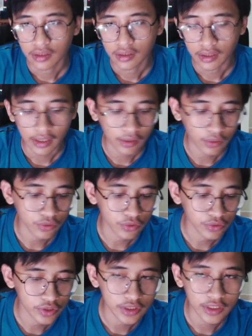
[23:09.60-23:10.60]
and
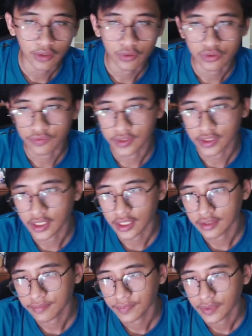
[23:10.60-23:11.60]
Ctrl C and Ctrl V
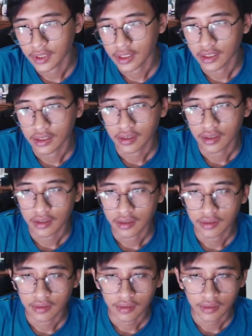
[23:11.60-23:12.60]
again.
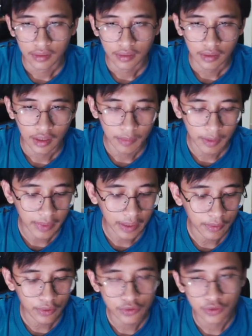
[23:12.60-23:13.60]
And maybe I'm
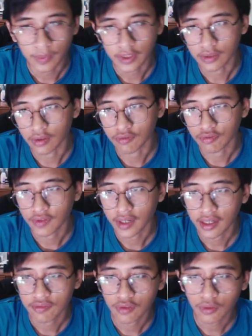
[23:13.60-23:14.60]
going to make around
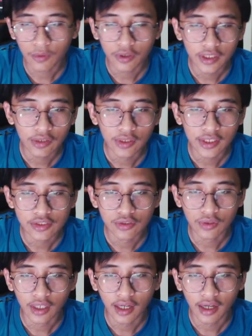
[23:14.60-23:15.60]
5. Don't worry, you guys
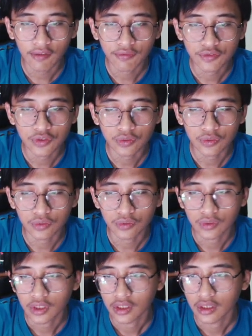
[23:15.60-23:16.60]
don't have to
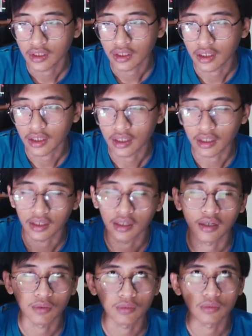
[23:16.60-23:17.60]

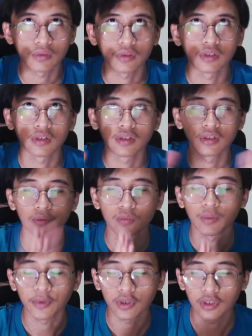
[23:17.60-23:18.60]

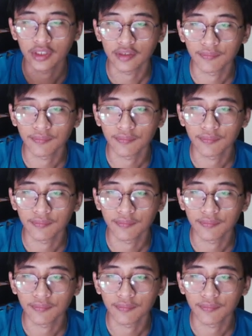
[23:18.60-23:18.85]
what we call it,